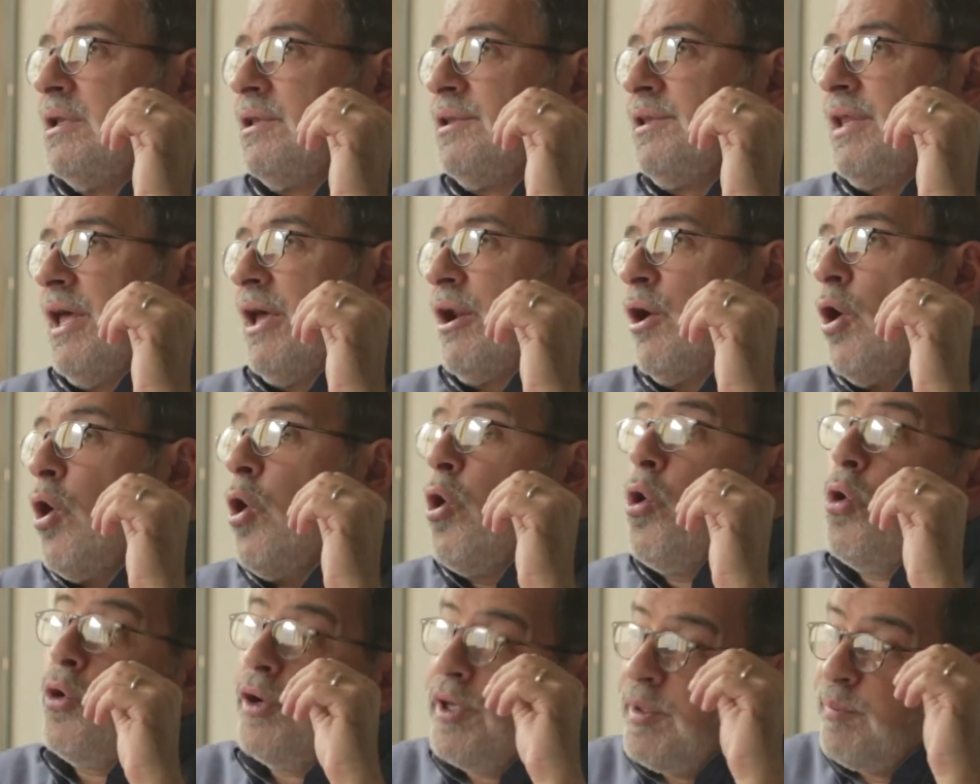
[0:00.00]
their
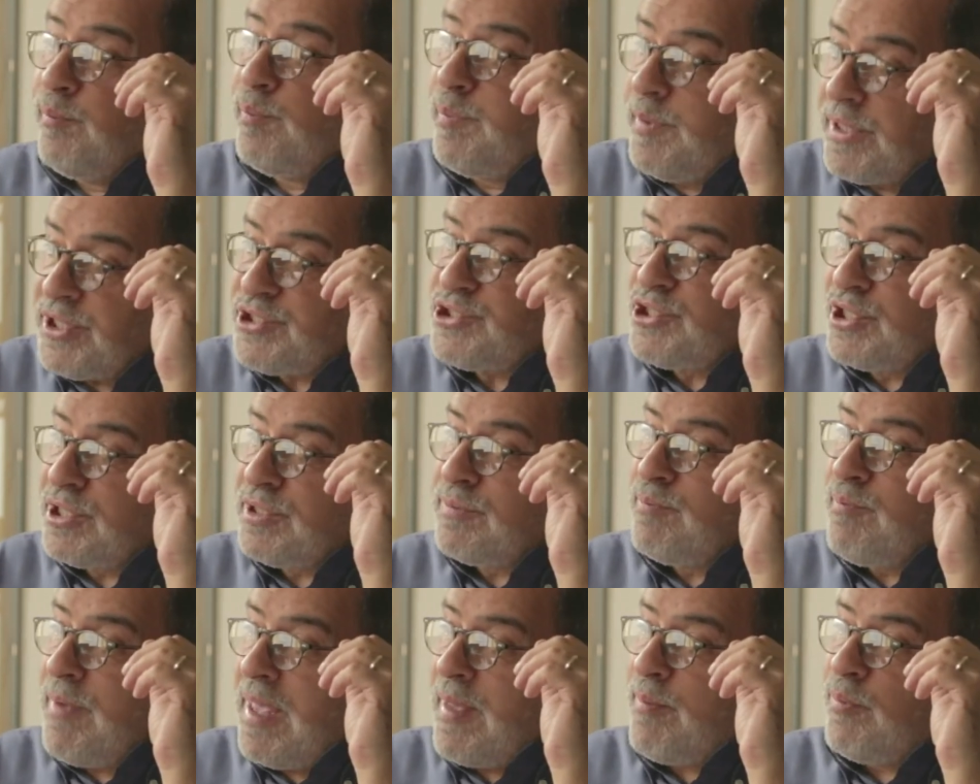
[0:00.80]
own
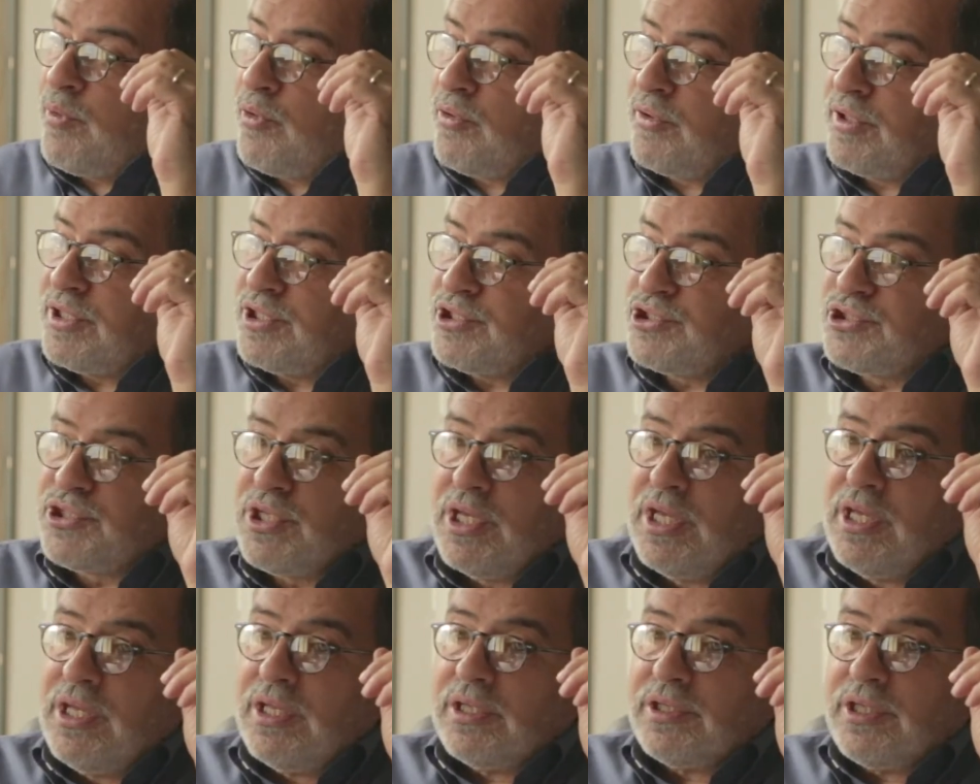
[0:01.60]
implicit memories,
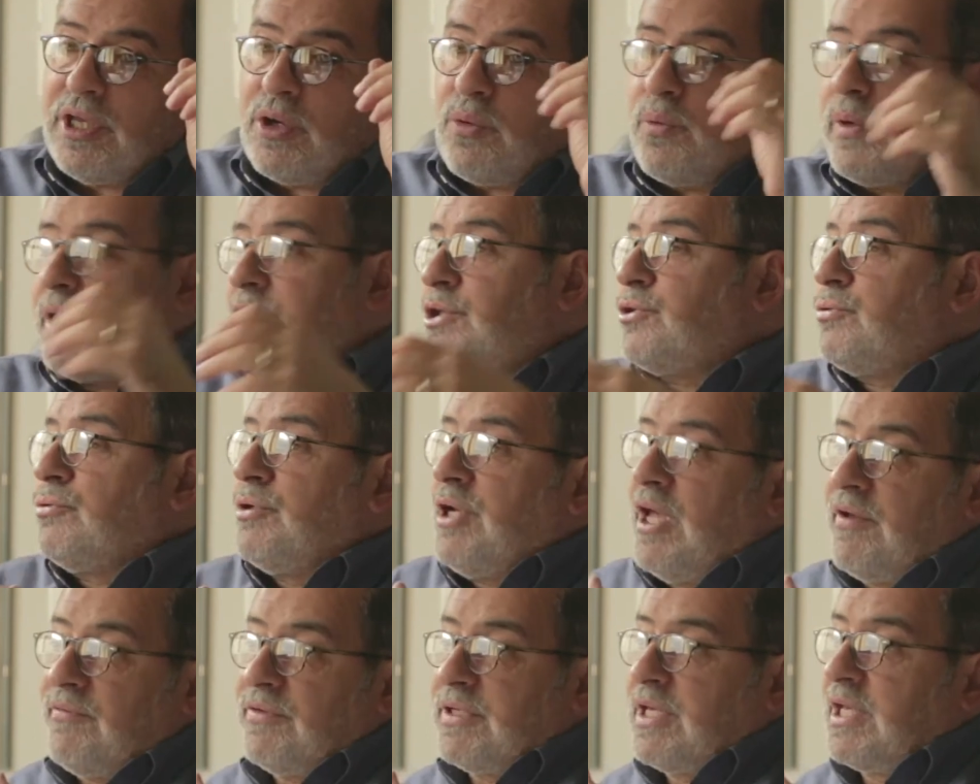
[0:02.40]
their way to
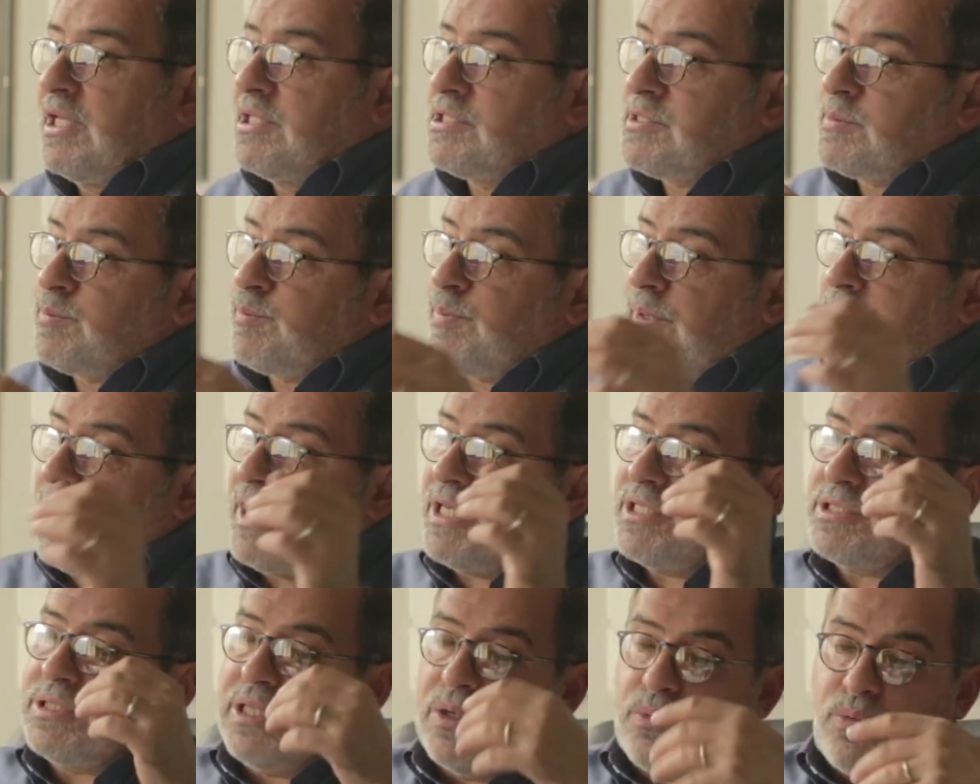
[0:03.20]
navigate
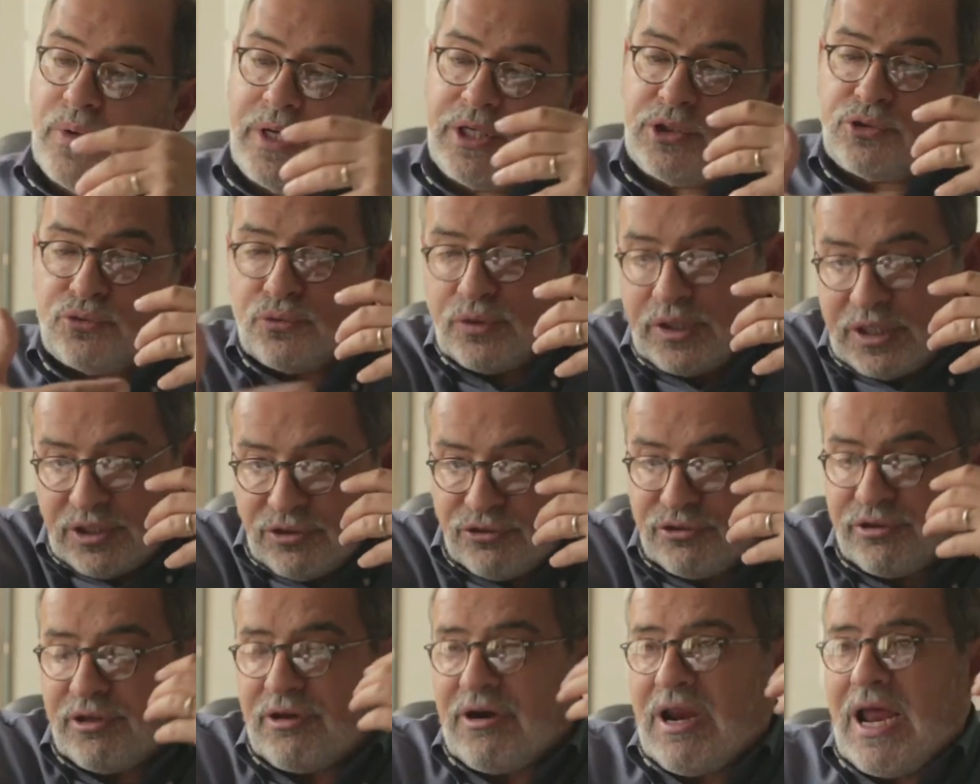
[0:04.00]
space, their way to
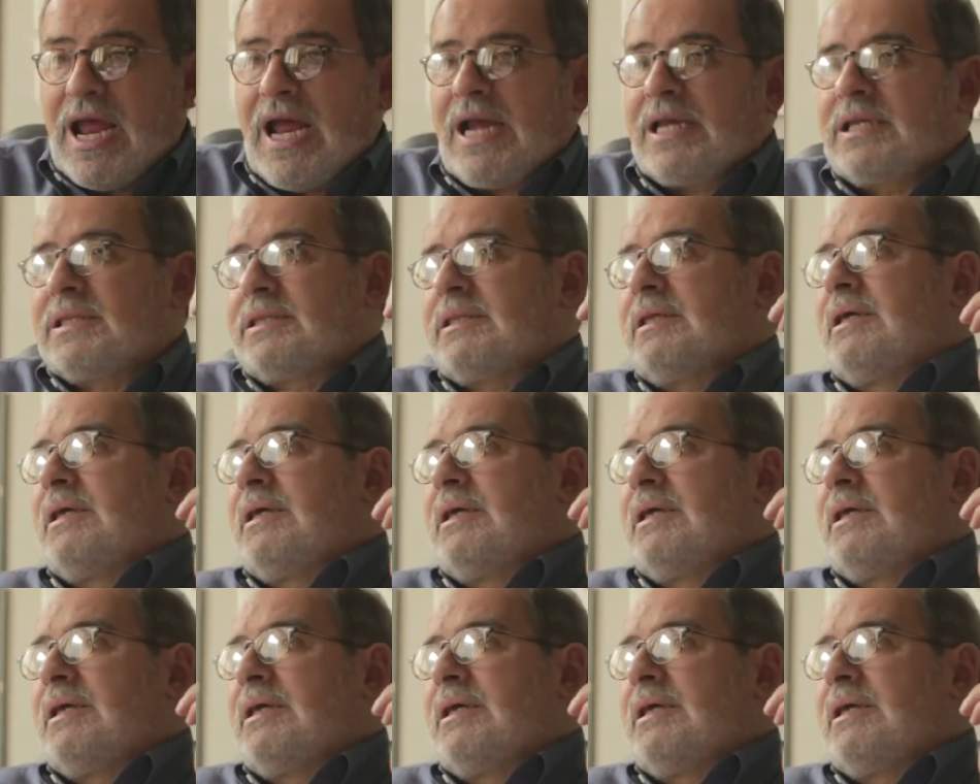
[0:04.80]
interact